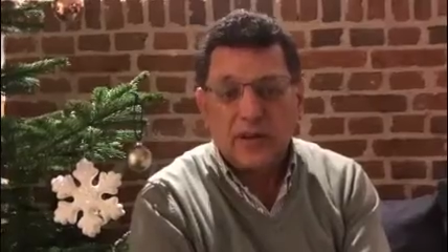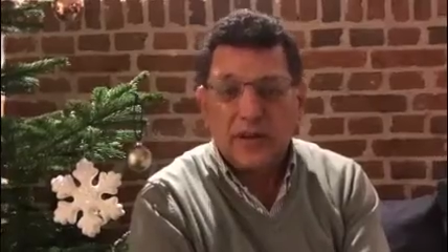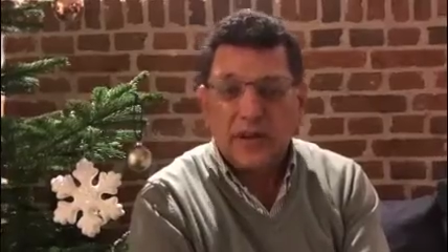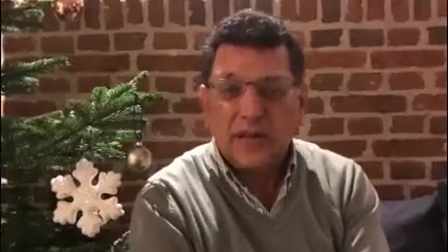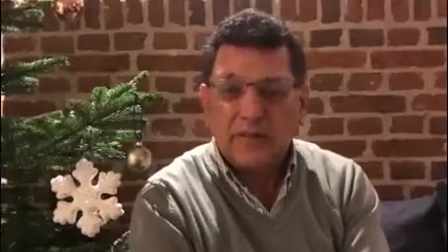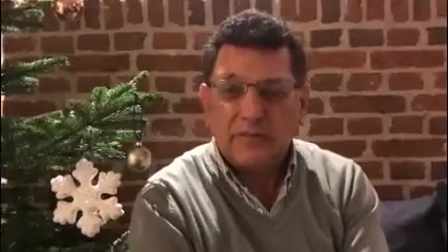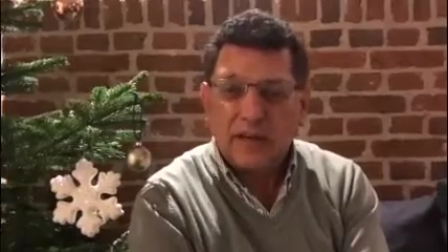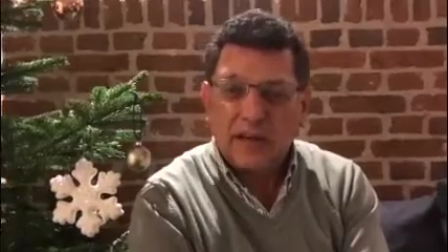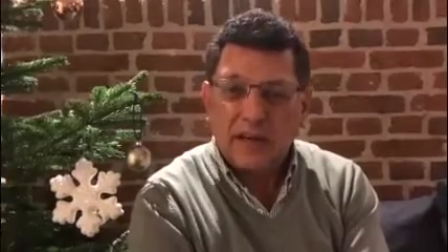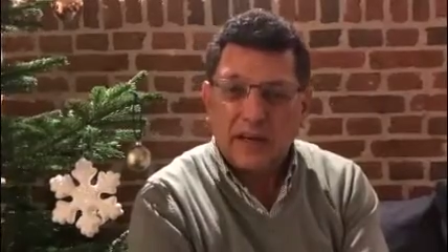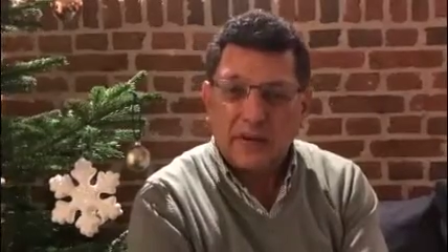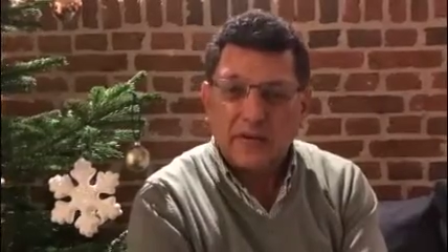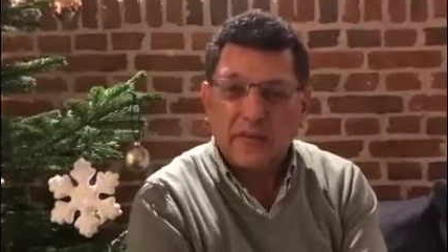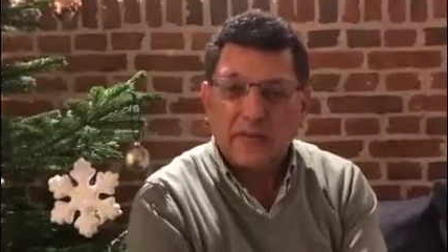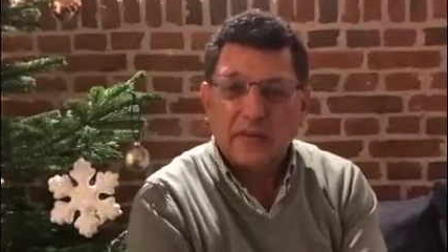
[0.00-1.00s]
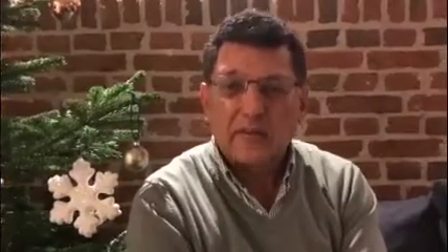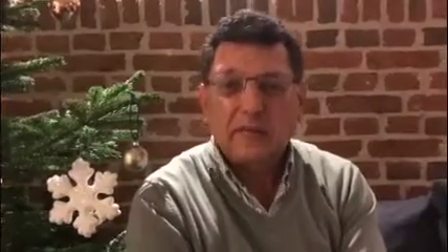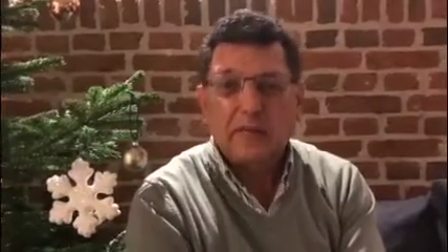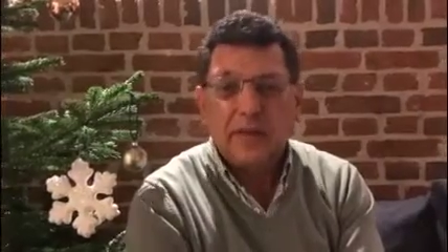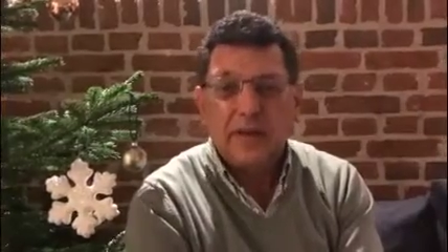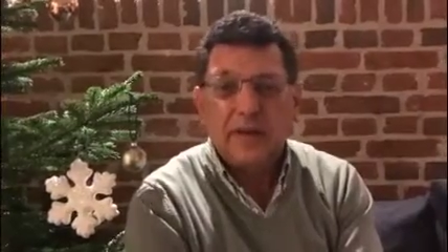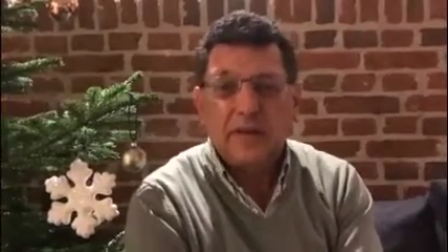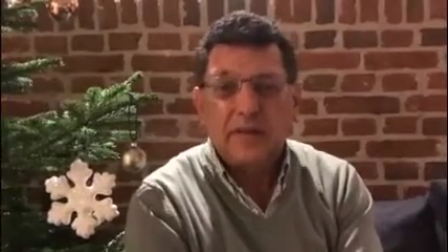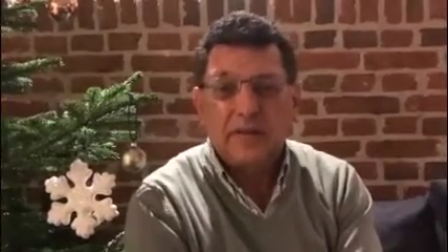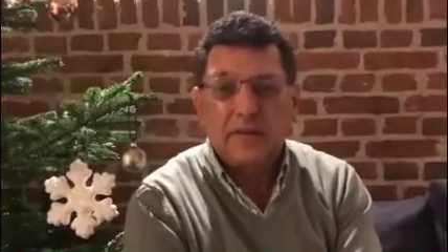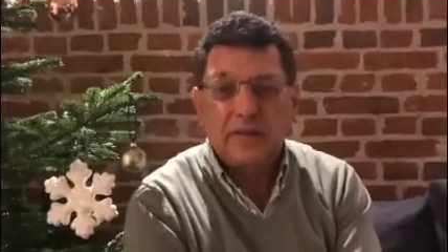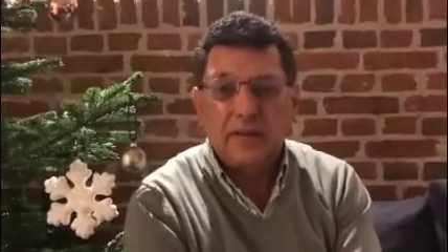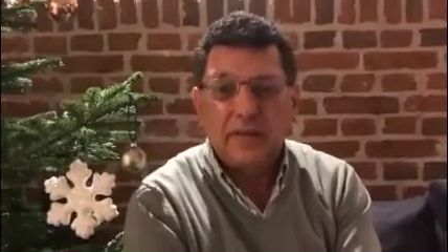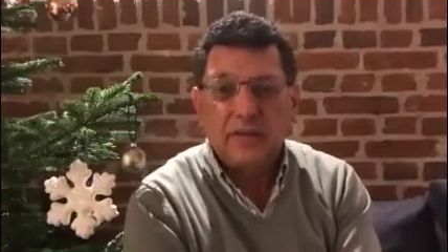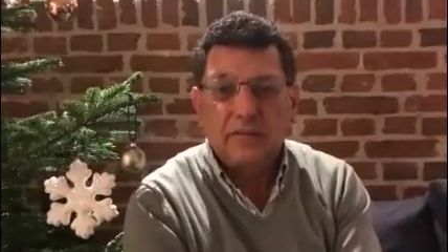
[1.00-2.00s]
I have had a lot of
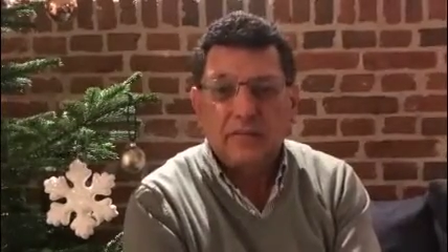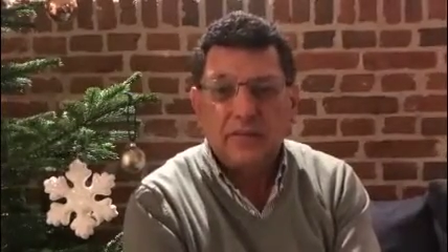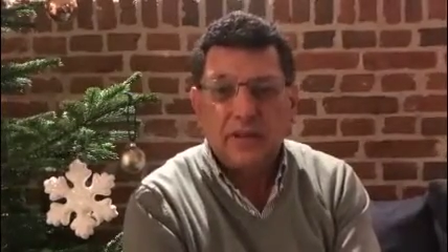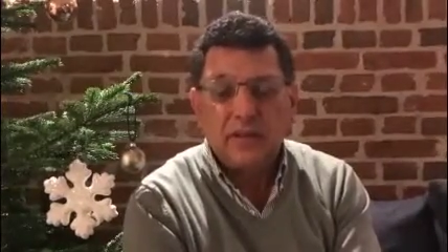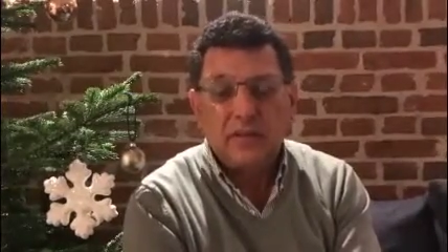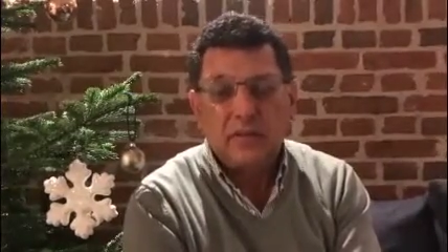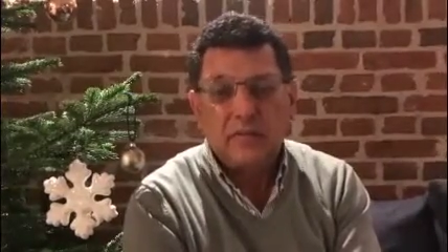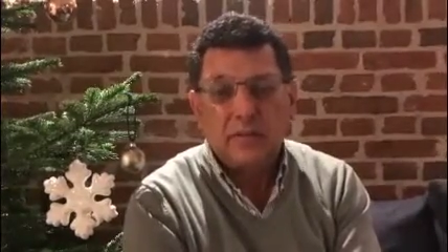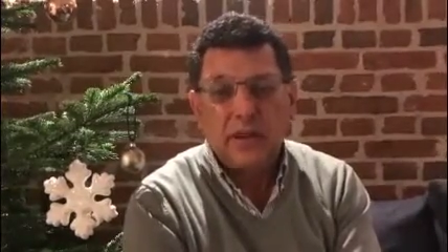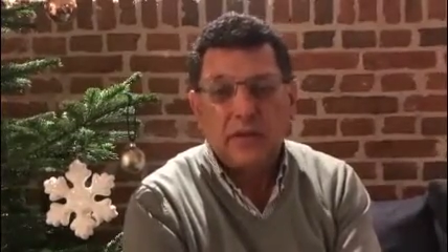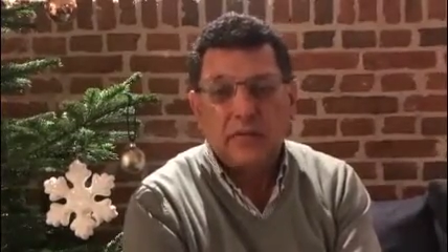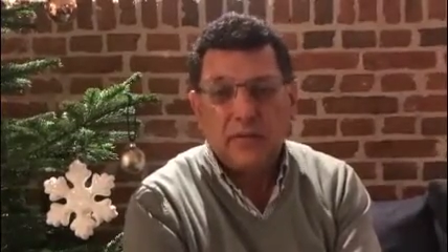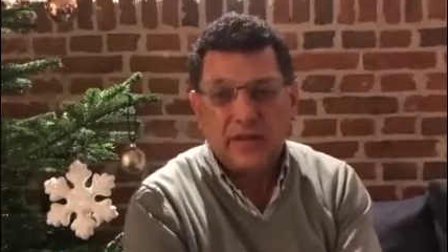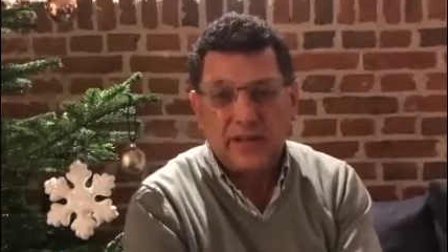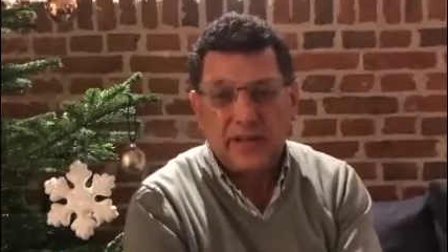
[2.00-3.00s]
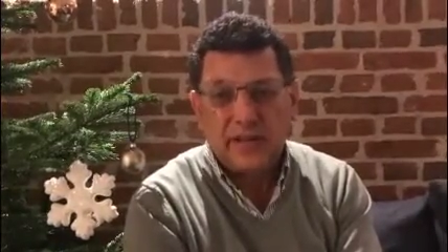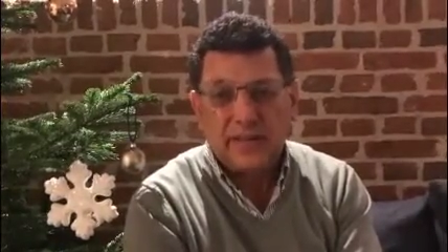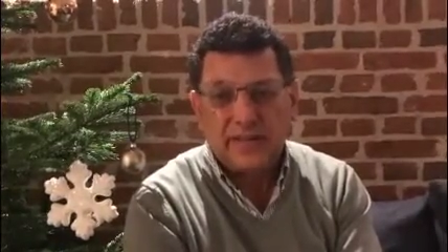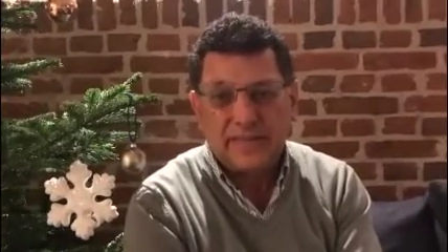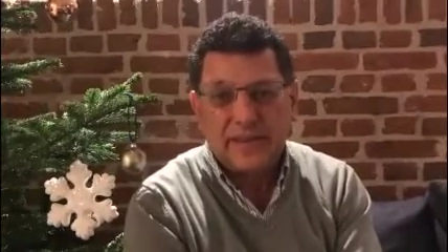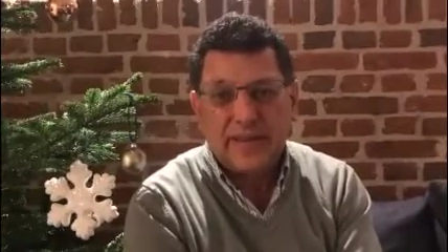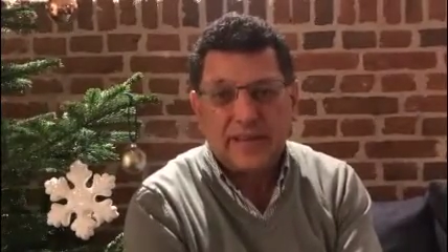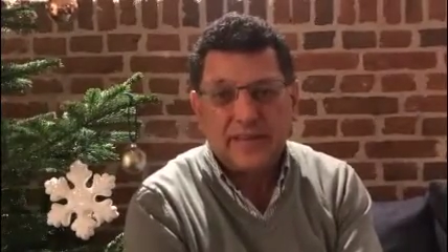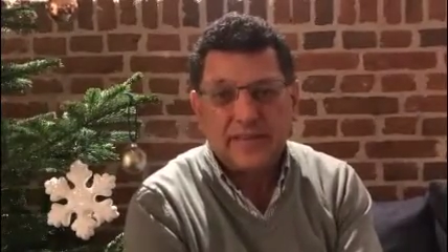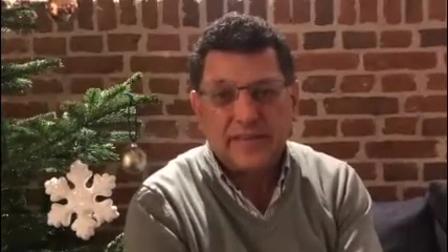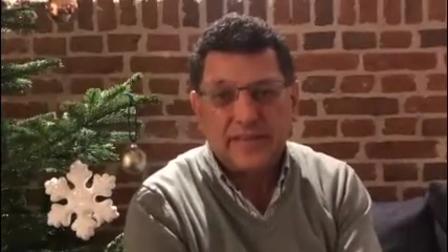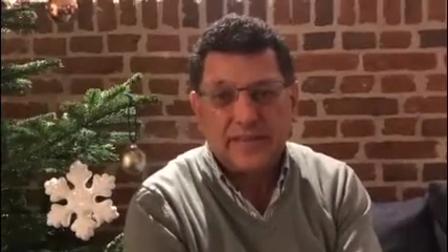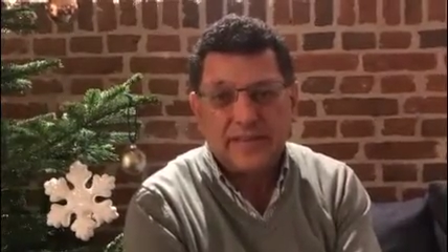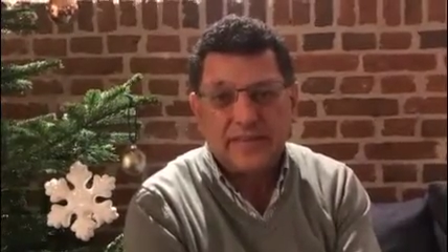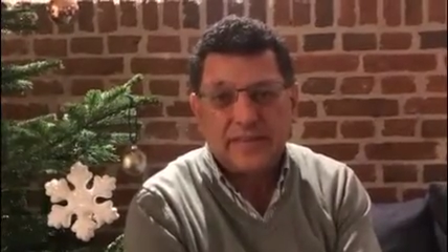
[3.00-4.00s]
experience in the field of biomedical
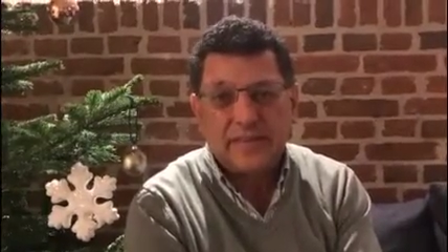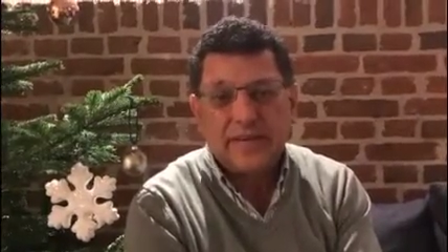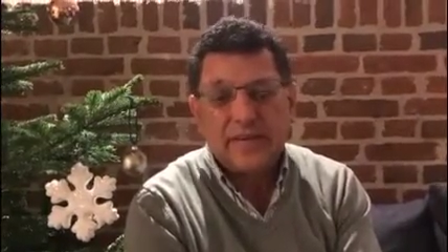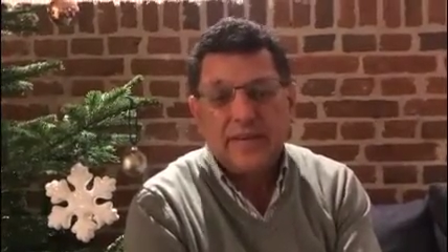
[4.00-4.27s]
sciences.